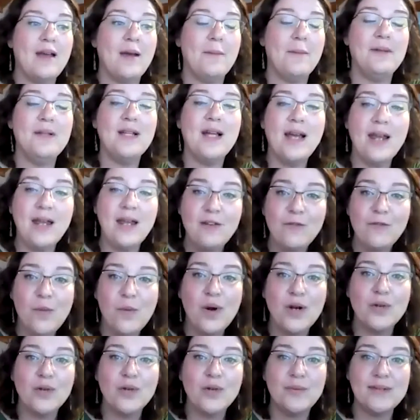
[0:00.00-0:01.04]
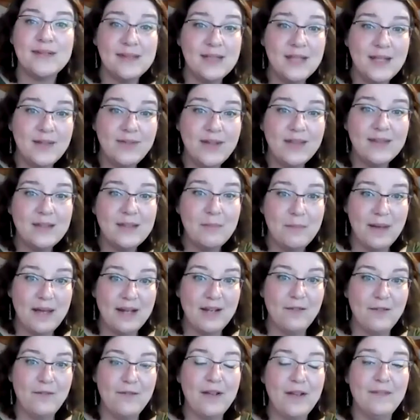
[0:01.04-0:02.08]
applying for and receiving the
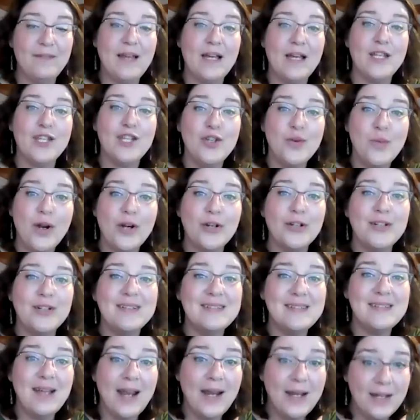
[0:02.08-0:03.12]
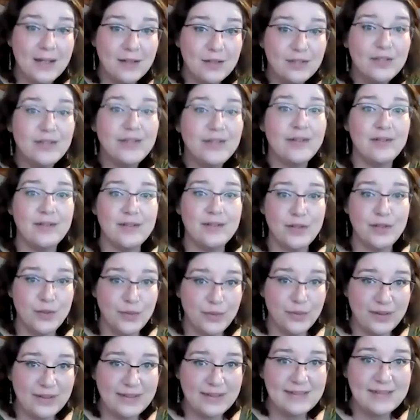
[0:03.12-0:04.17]
benefit that you are entitled to
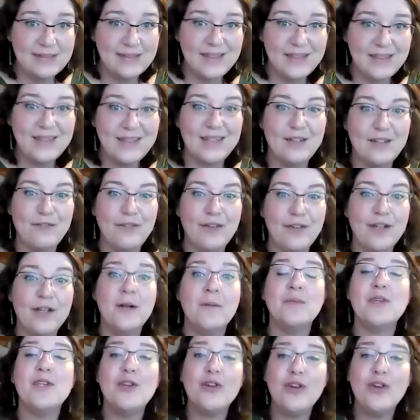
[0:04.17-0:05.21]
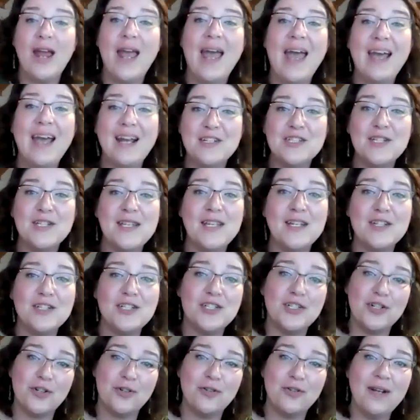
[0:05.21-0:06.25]
receive, you're actually
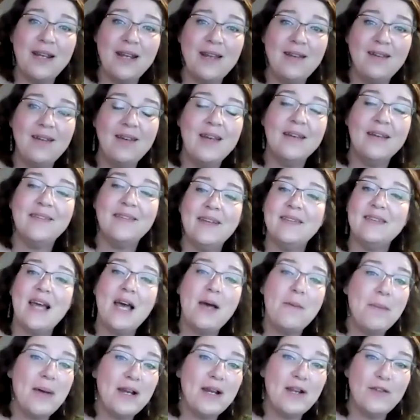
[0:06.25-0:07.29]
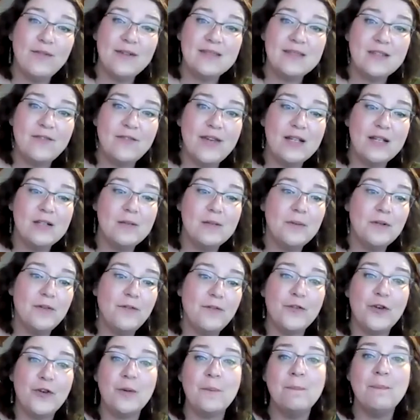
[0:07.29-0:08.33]
assuring that that benefit's
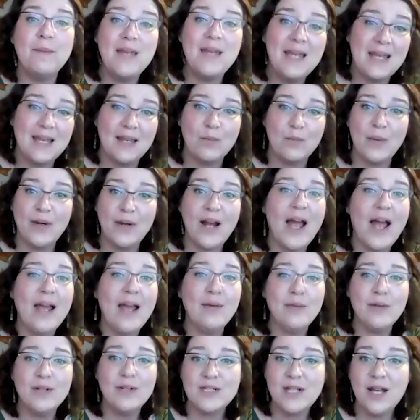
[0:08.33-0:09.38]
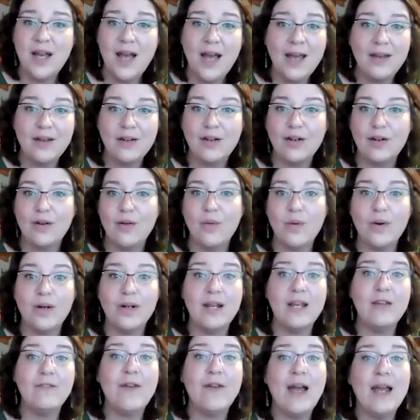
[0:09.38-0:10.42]
available for me when I retire, or
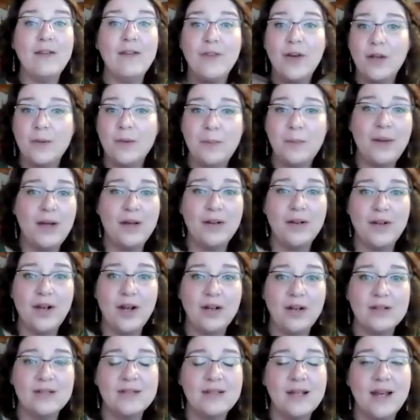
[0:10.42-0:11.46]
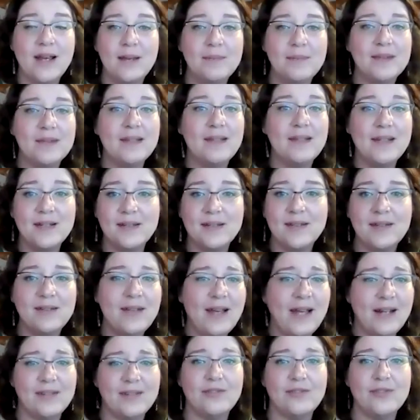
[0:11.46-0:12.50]
if I fall upon hard times and need a
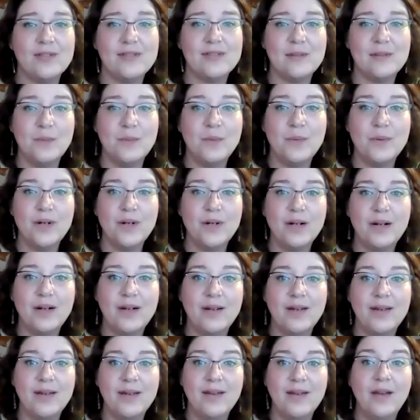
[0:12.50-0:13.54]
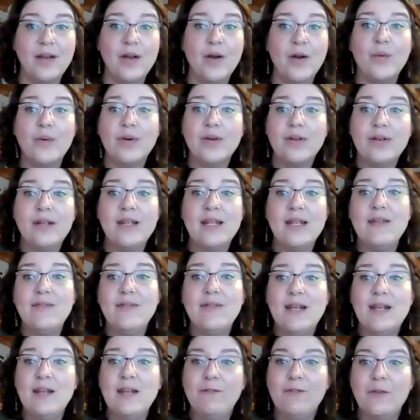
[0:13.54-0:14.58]
little extra support, or
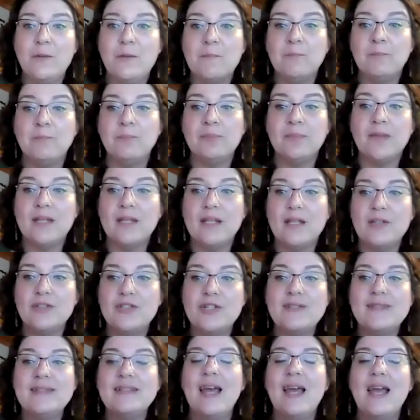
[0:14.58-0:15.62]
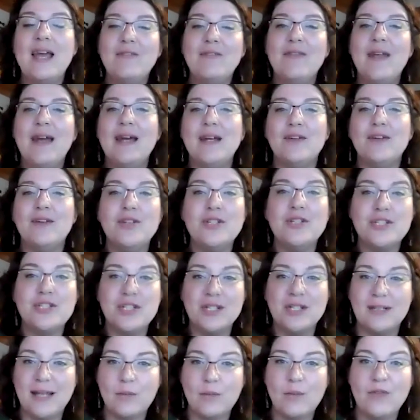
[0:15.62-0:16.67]
even if just to have that
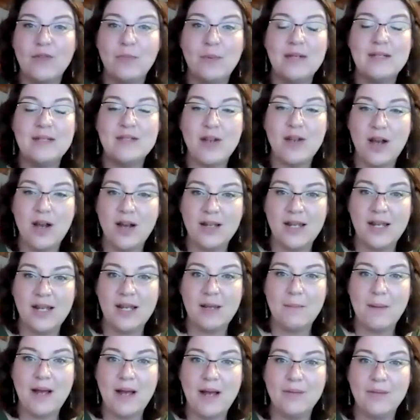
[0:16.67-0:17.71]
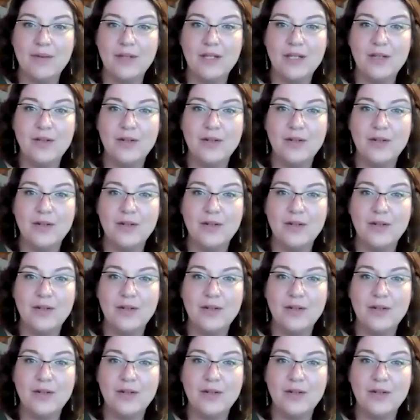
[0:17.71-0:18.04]
cushion like we've been talking about,